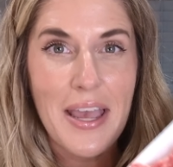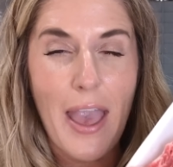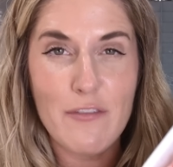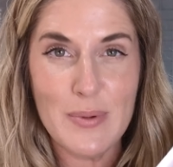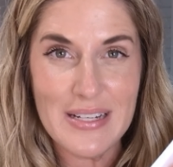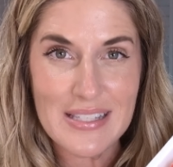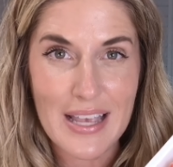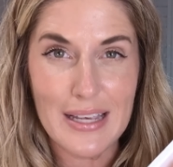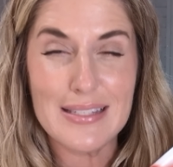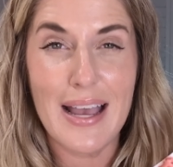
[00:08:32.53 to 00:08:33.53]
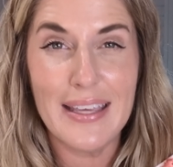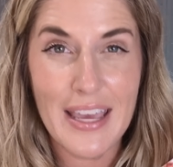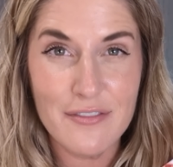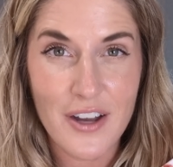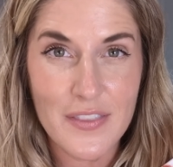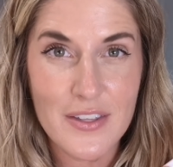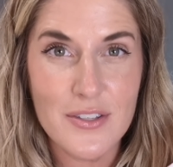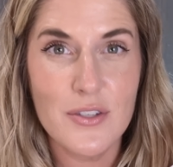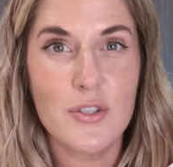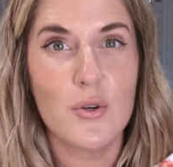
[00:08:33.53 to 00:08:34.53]
Everybody says, I can't find these
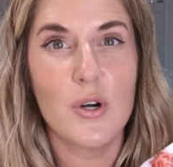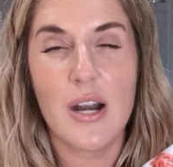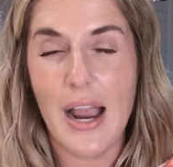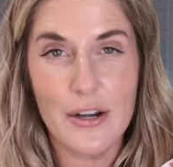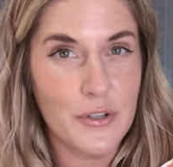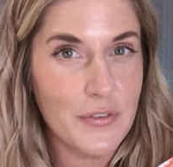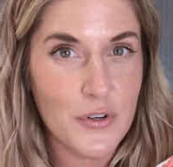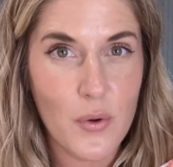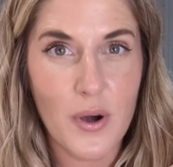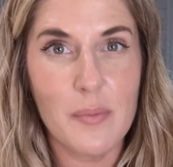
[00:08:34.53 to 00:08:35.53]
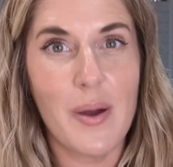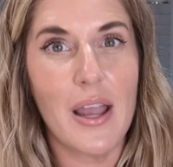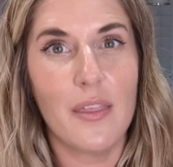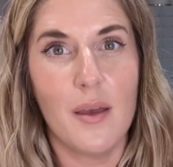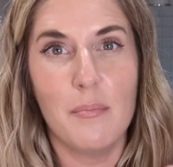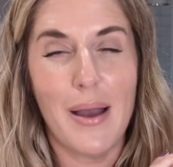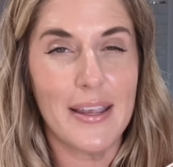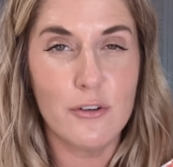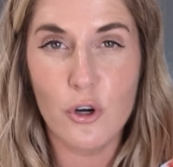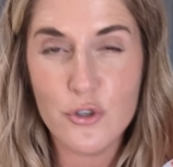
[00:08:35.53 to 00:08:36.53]
in the store. I don't even know where to buy them. My
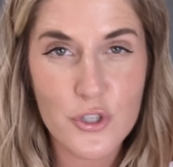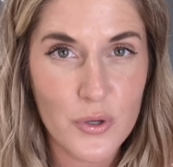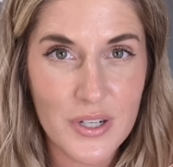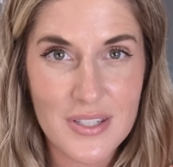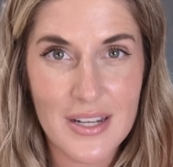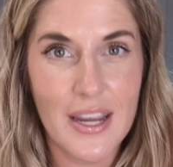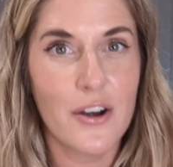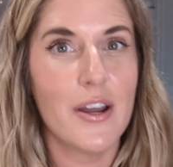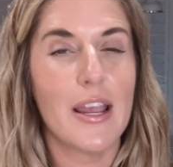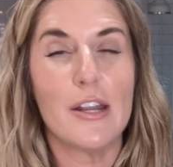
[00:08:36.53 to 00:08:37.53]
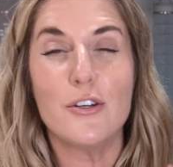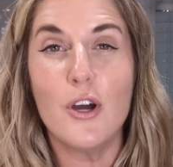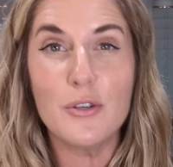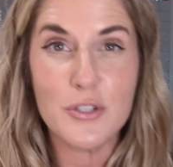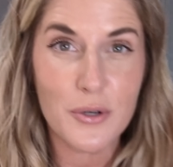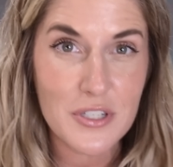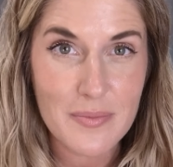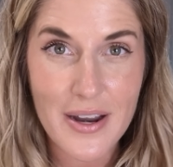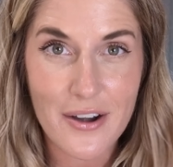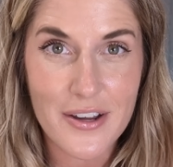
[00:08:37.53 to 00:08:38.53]
grocery store doesn't carry it. No stores in
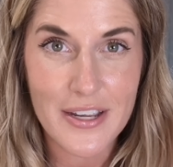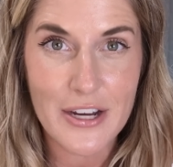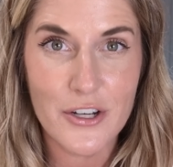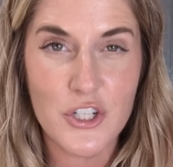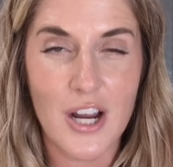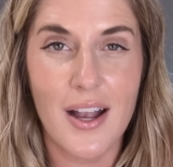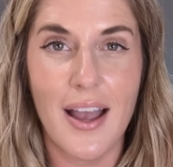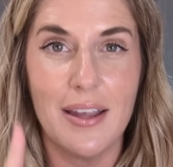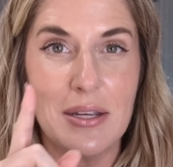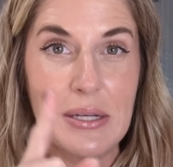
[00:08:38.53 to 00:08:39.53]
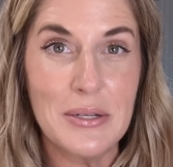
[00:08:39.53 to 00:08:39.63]
my area carry chuck eye.